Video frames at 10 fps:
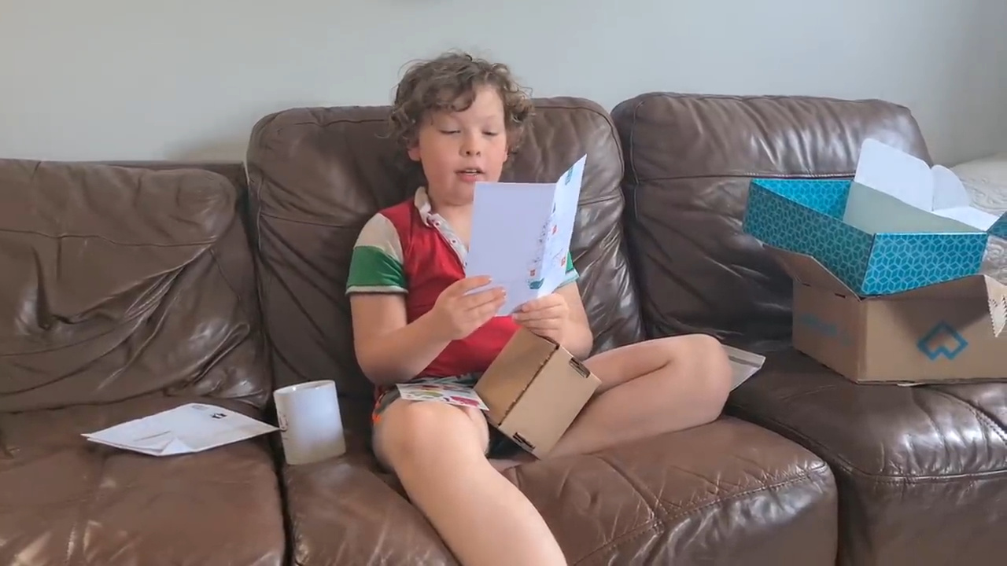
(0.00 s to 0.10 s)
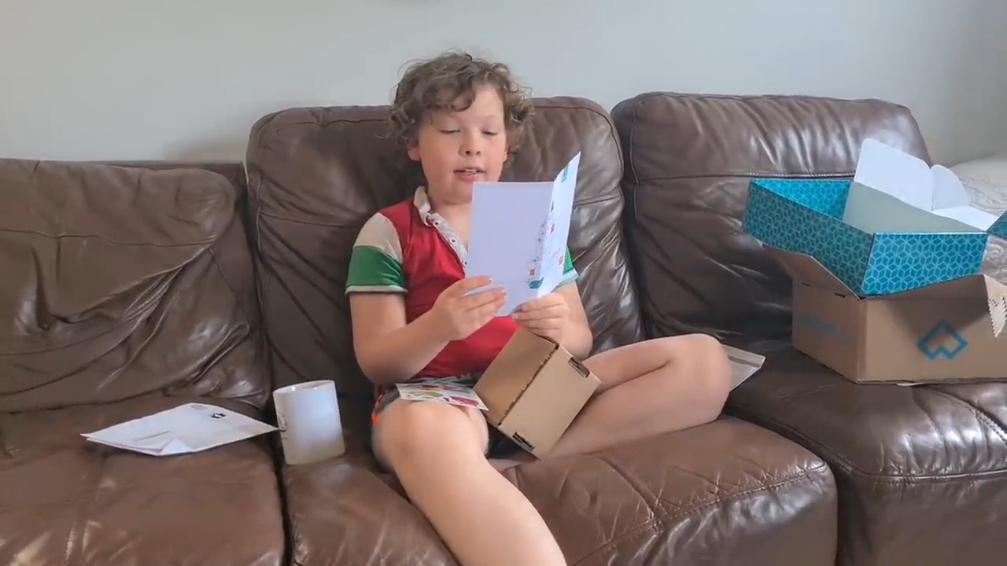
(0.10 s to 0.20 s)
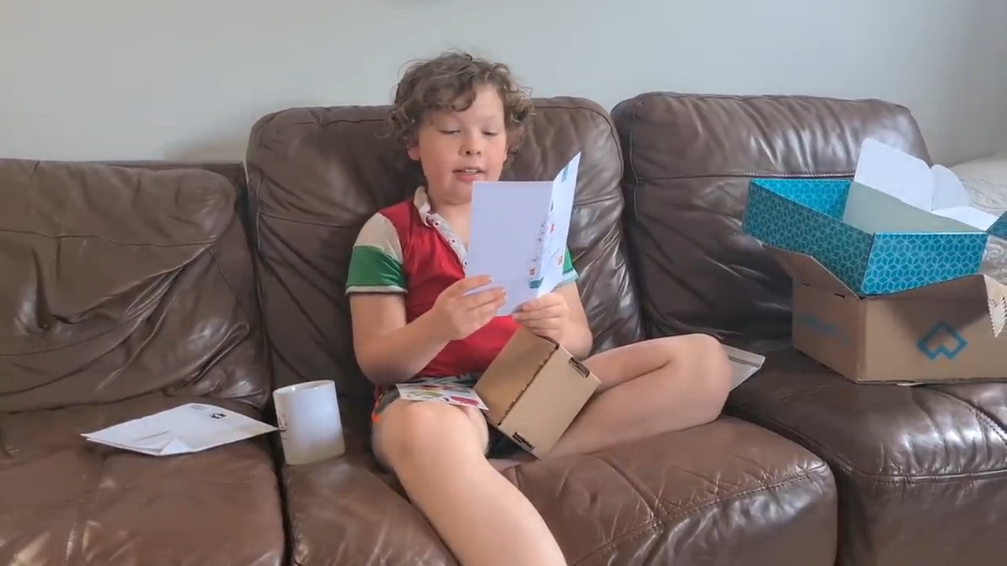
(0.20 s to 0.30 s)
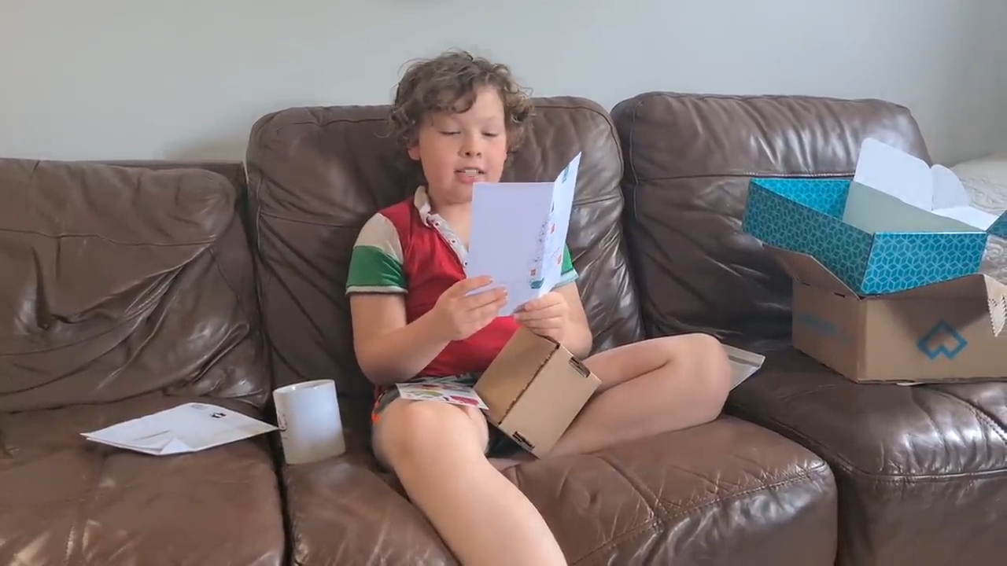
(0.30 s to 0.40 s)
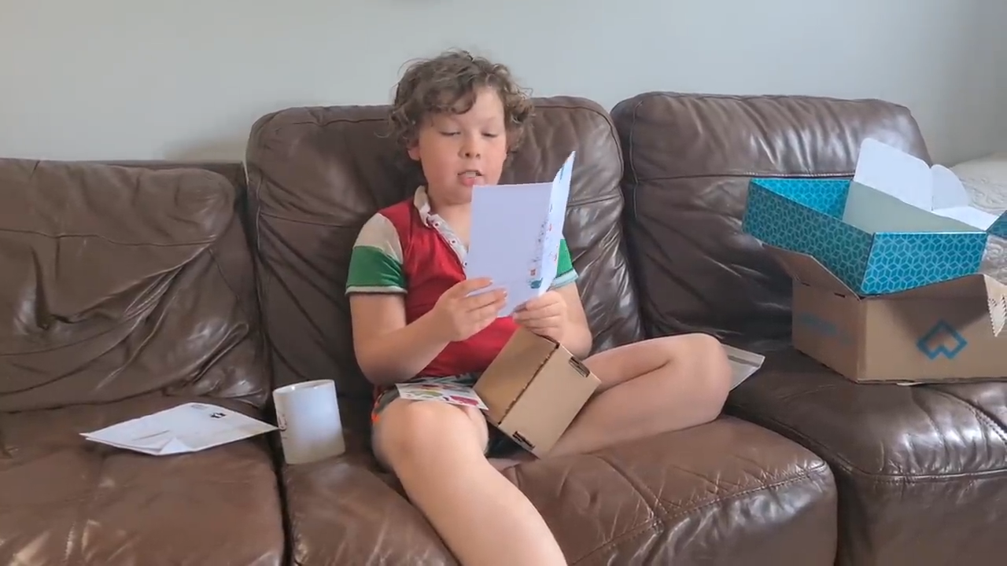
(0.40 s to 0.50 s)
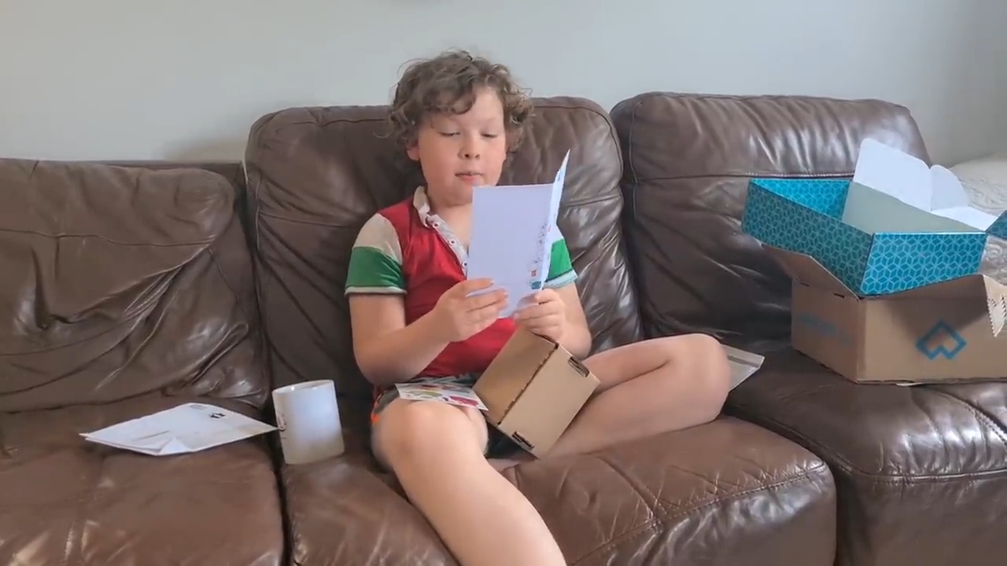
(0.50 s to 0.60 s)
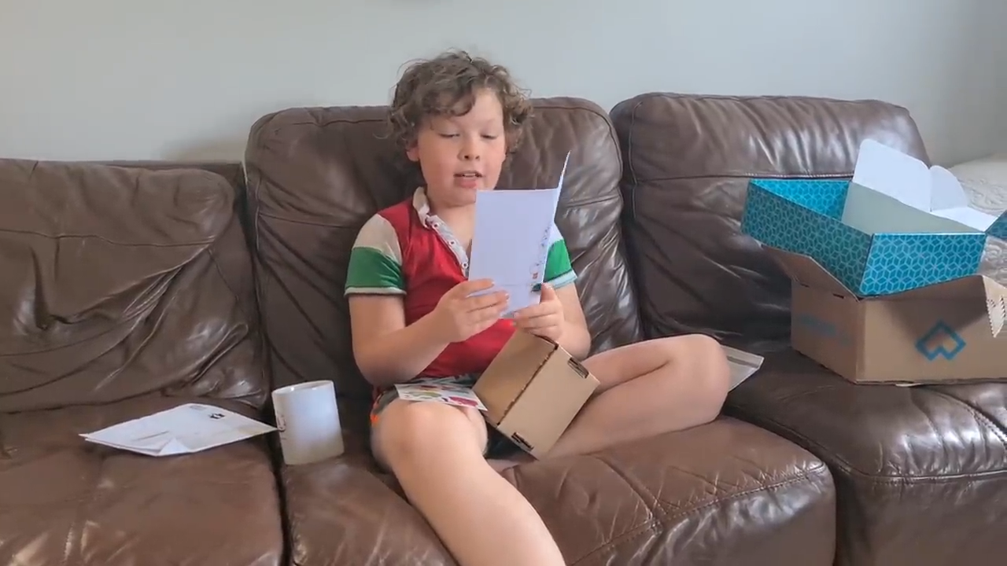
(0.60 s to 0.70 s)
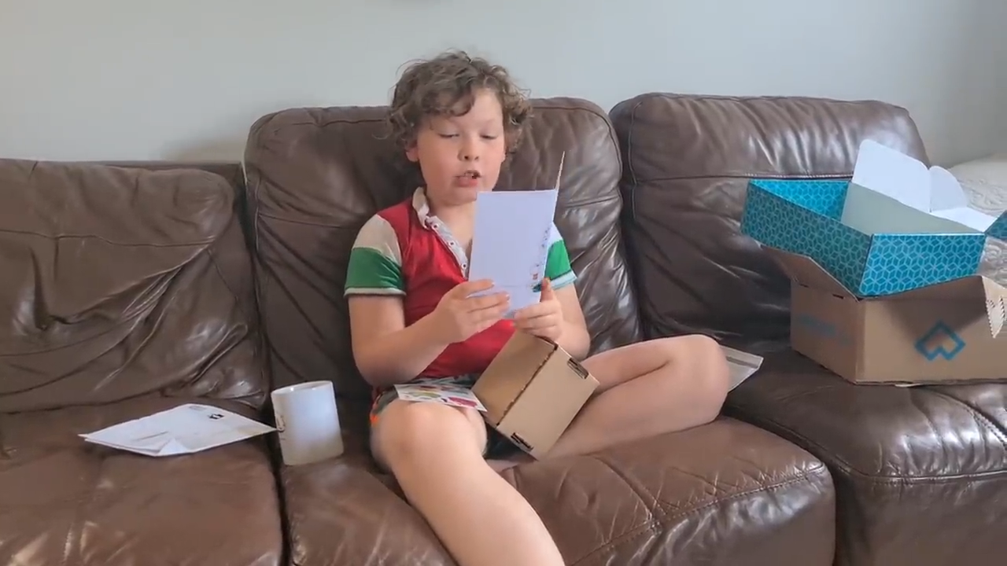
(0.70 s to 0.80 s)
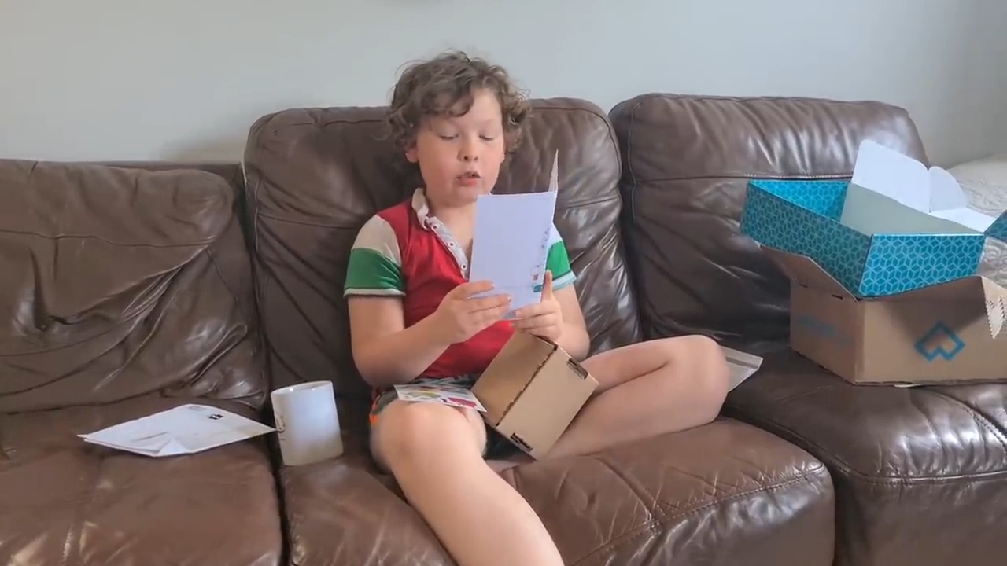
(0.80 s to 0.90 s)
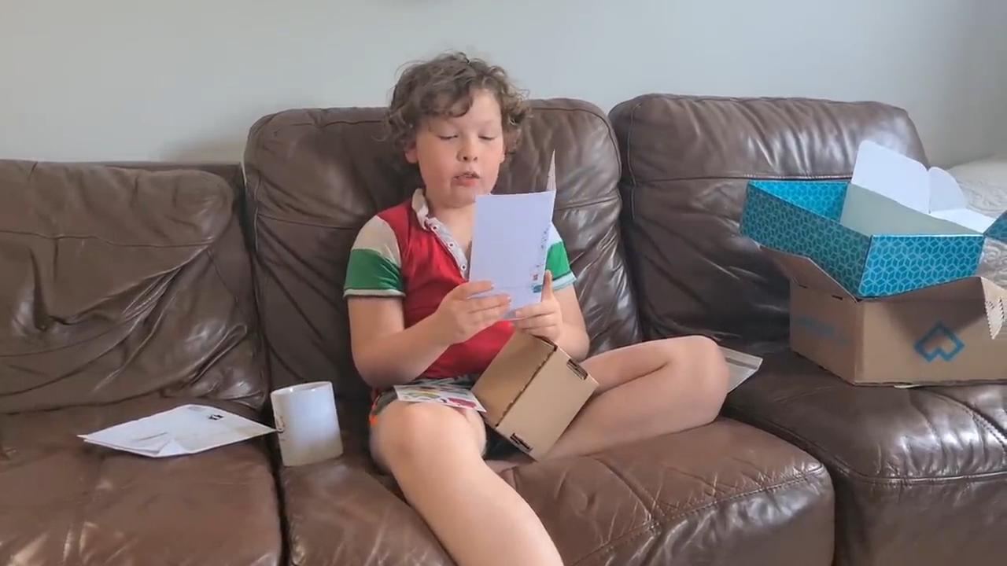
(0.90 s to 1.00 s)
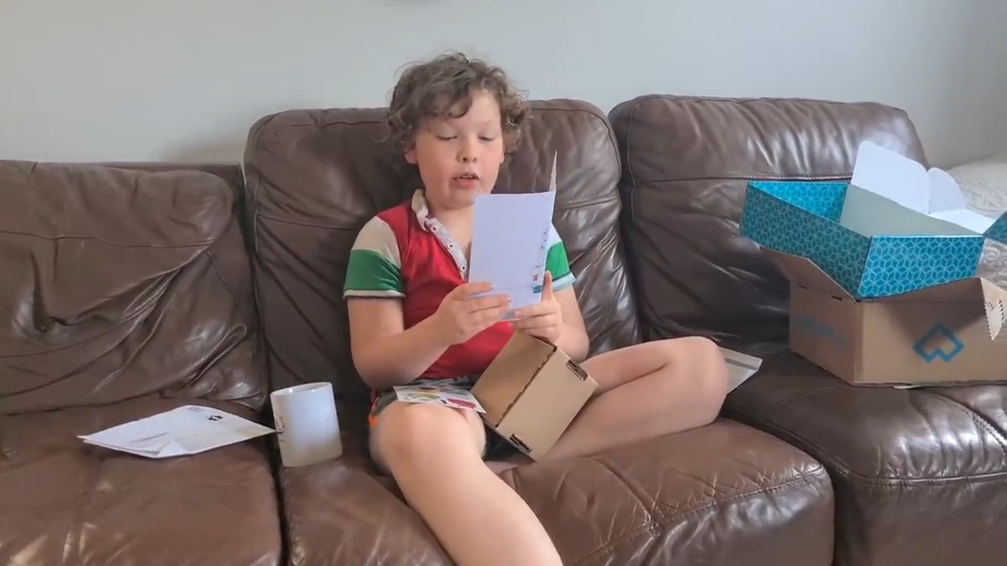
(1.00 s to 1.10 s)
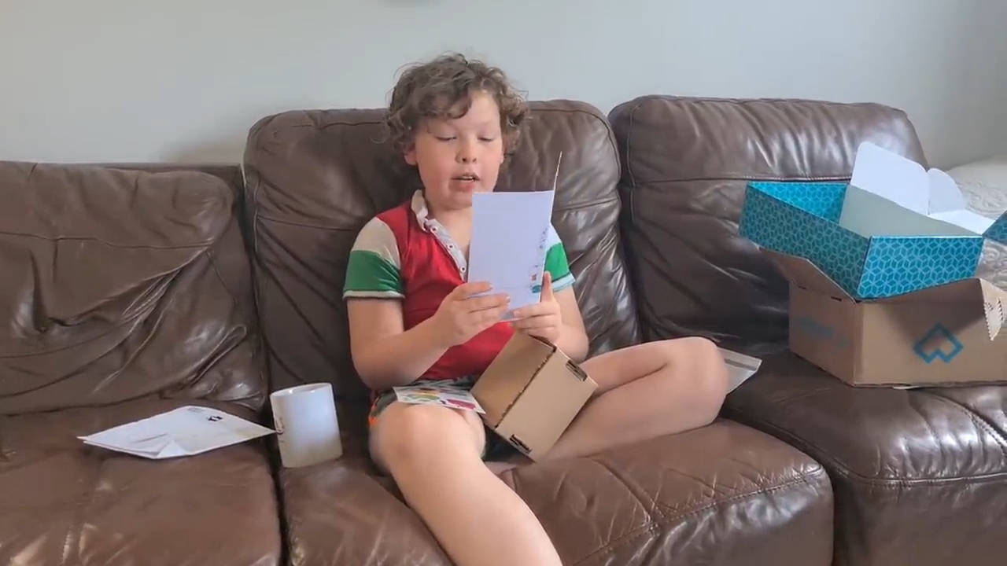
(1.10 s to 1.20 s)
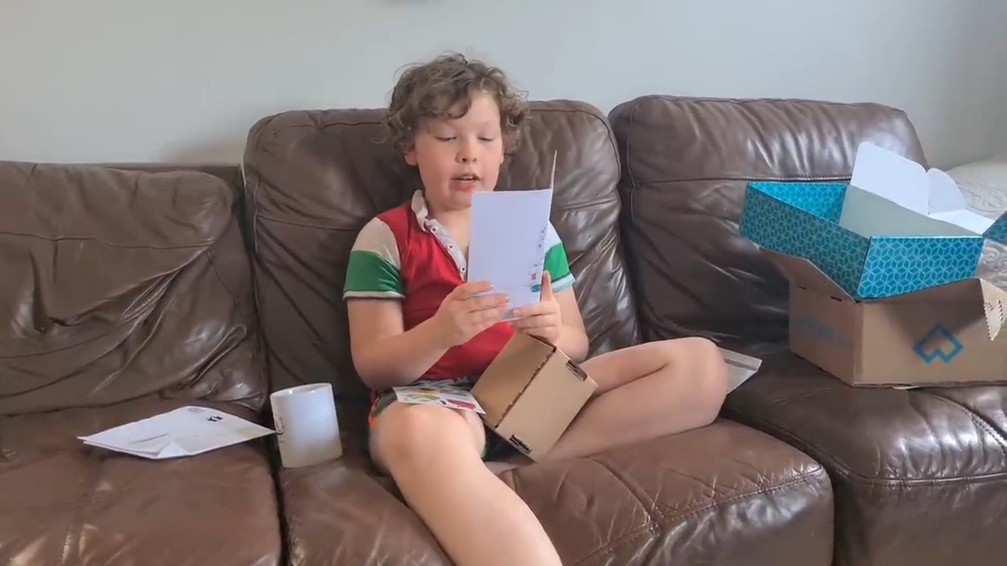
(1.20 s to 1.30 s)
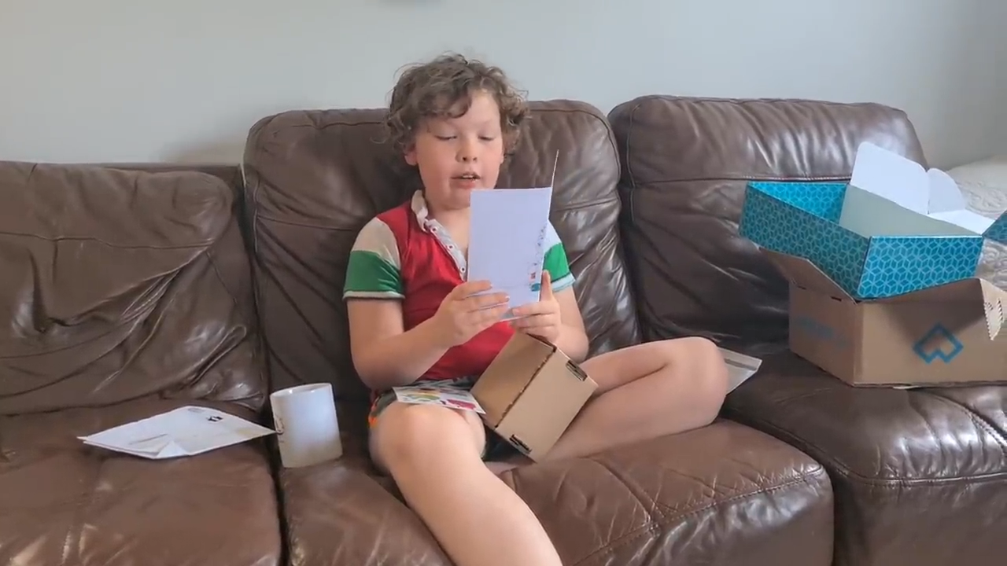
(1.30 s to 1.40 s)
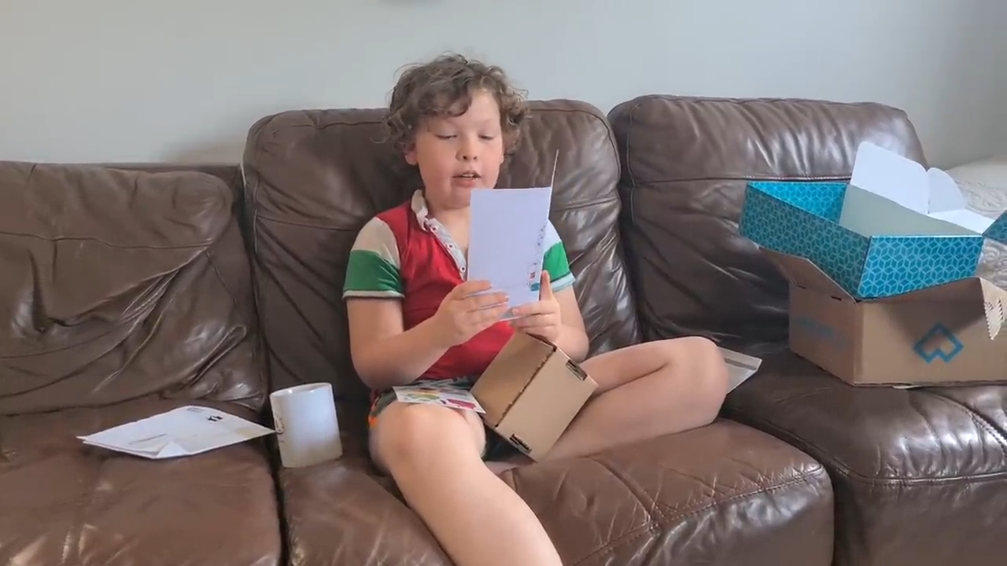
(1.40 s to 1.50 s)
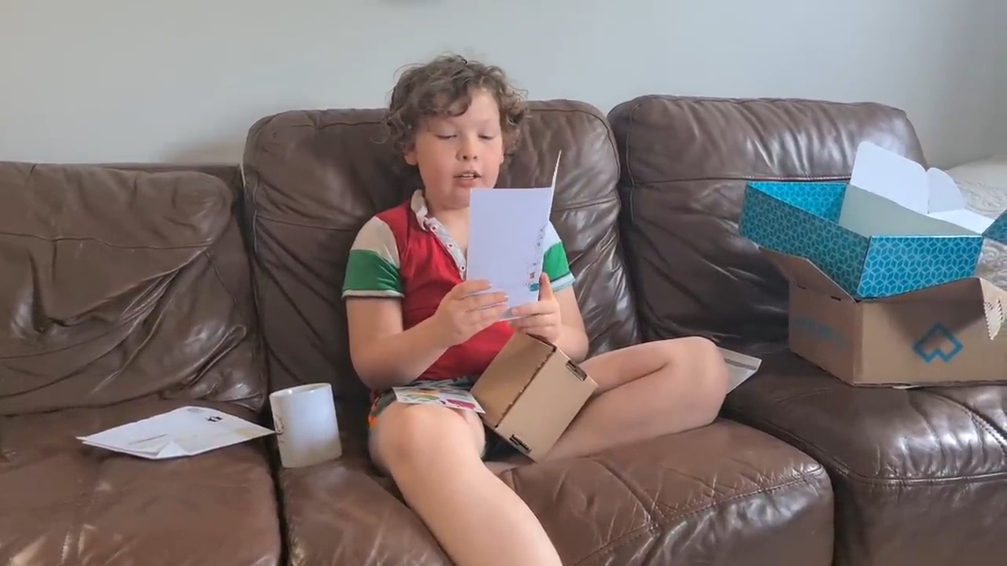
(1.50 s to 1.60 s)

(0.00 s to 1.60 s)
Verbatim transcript: This is special for you.